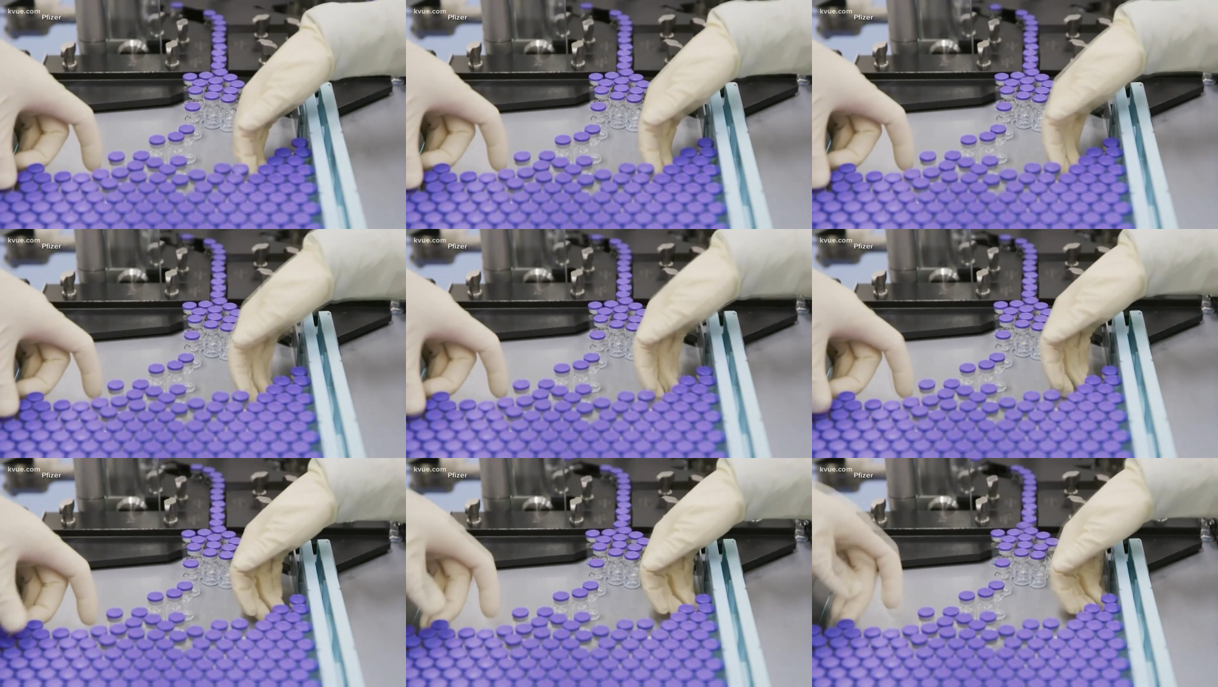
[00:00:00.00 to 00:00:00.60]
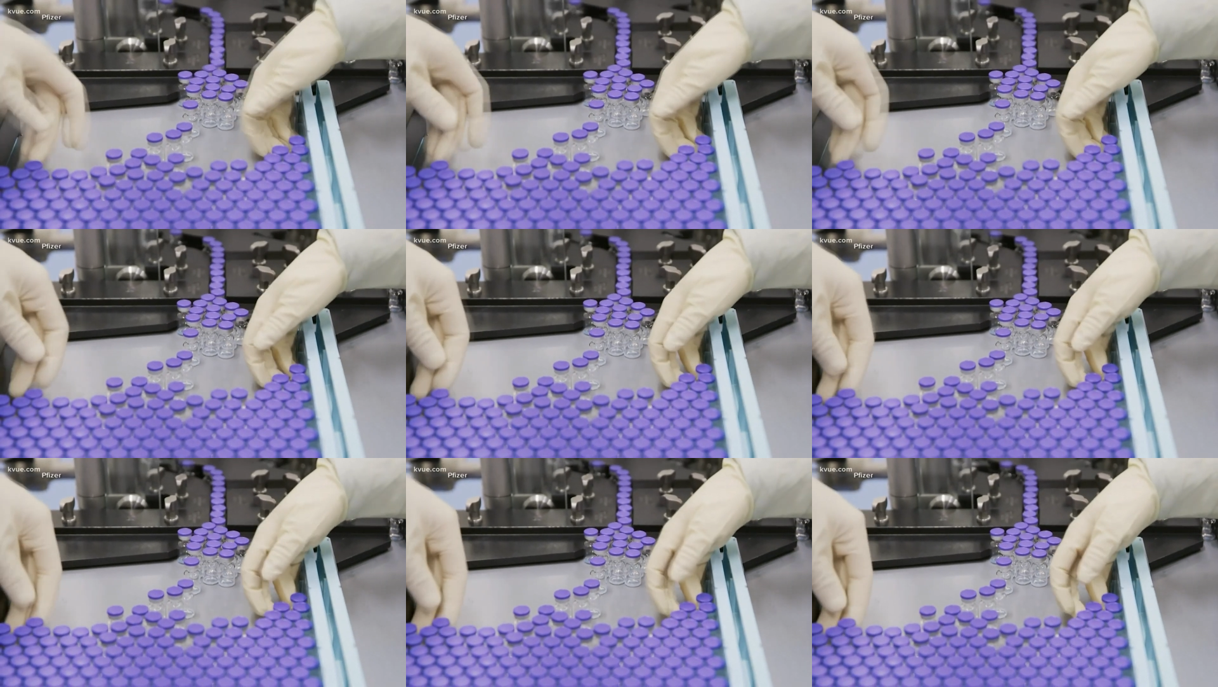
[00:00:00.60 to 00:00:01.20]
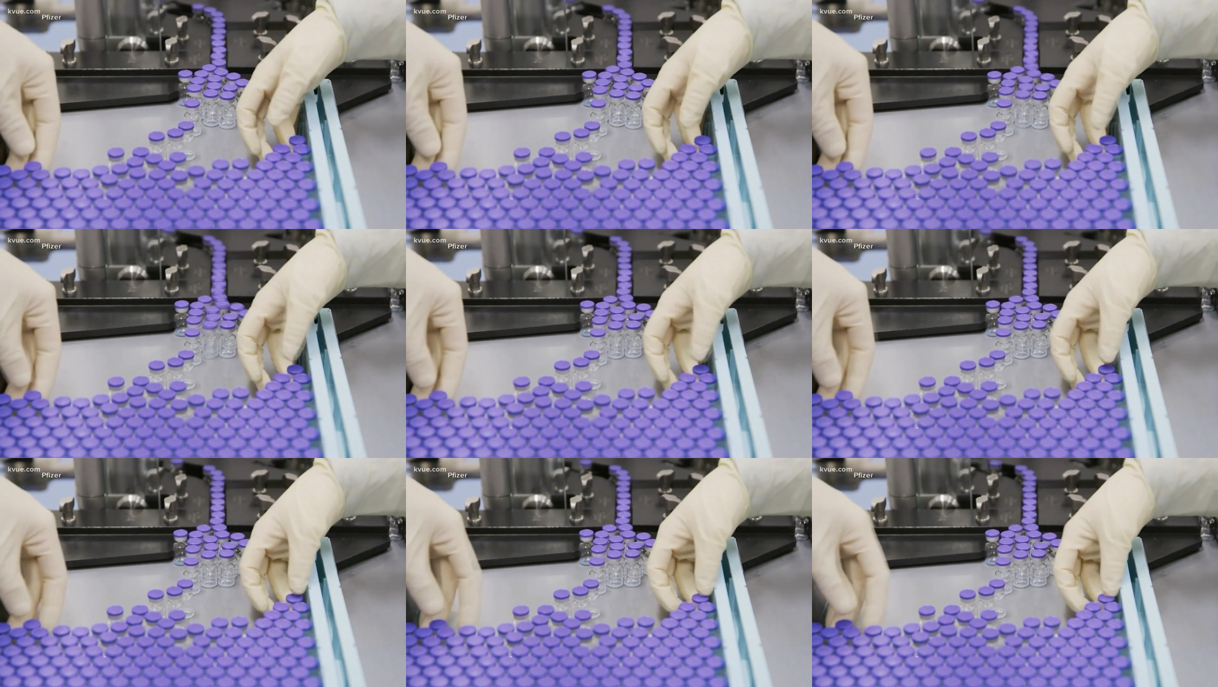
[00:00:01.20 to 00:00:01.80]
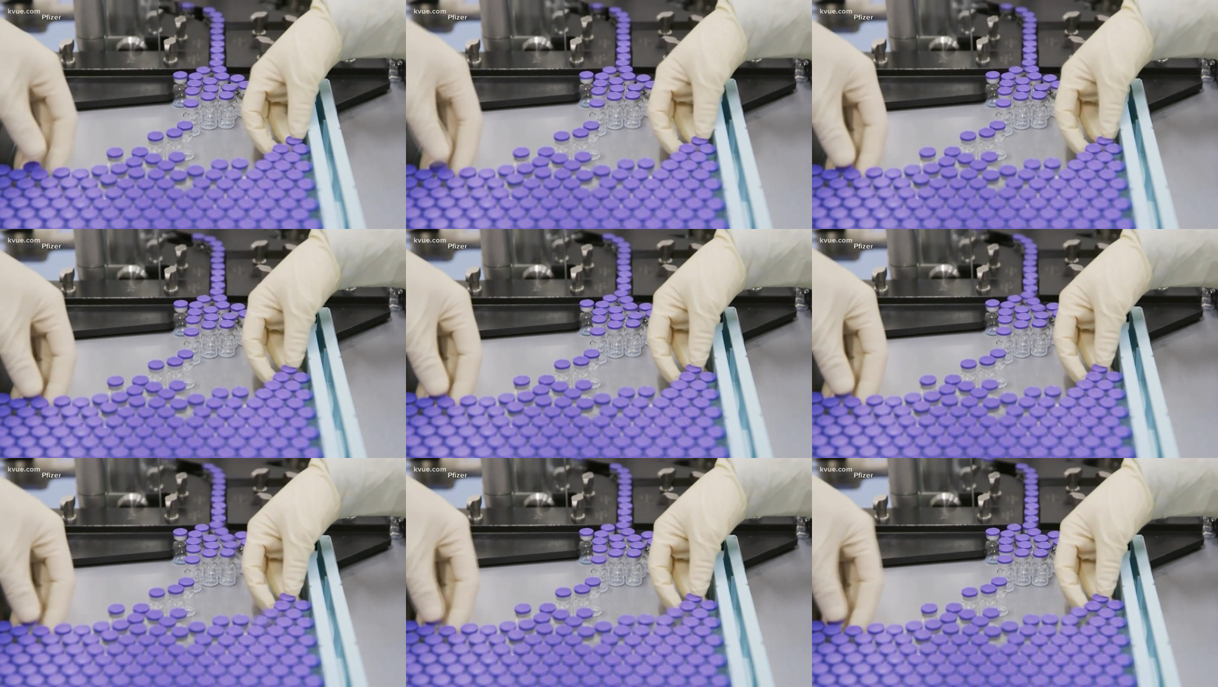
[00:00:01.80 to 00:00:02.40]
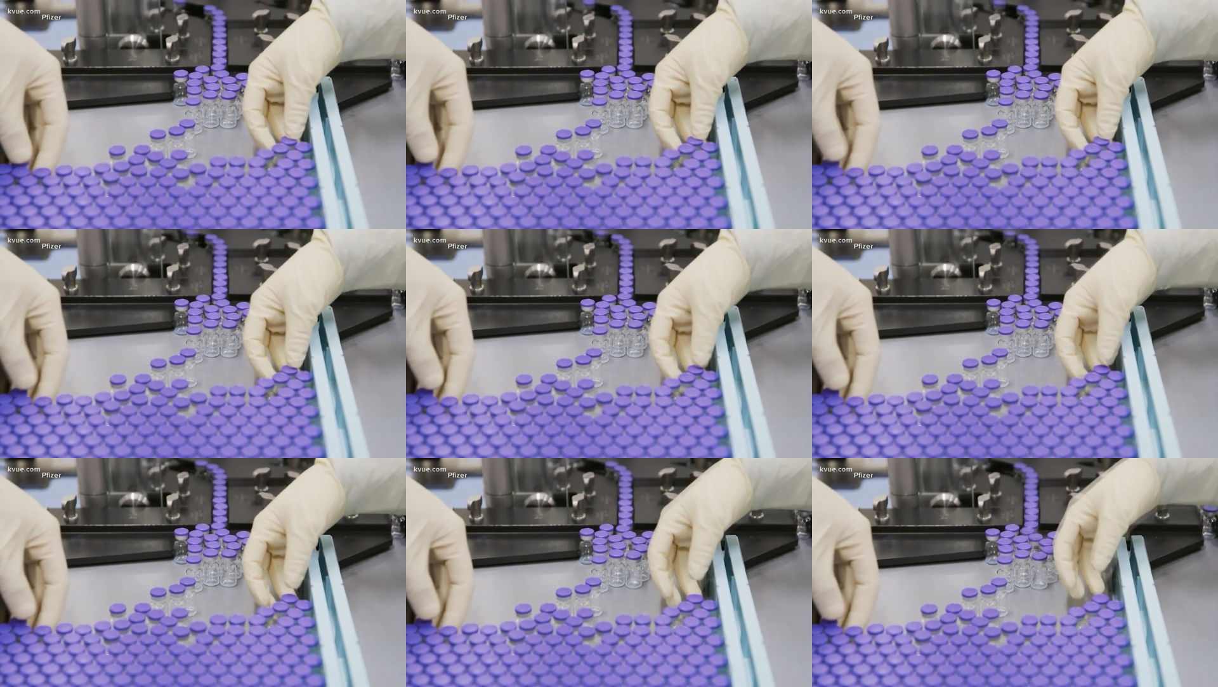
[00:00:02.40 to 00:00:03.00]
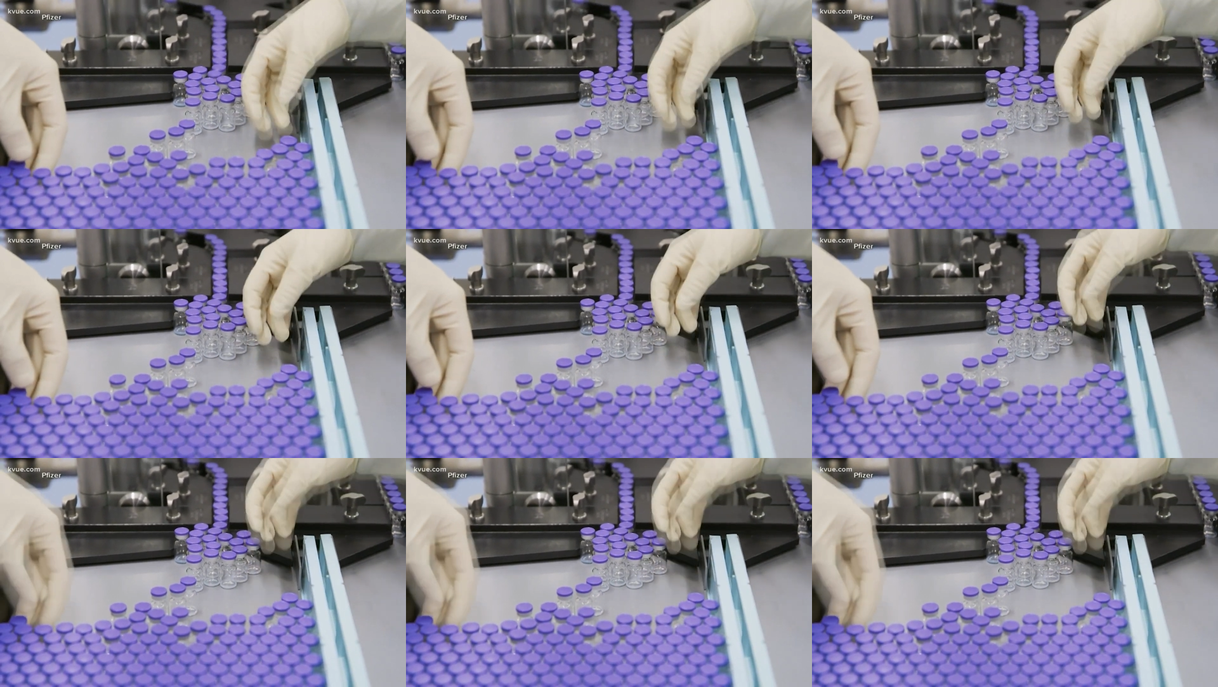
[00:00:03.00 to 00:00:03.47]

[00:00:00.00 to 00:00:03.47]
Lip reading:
(no speaker visible)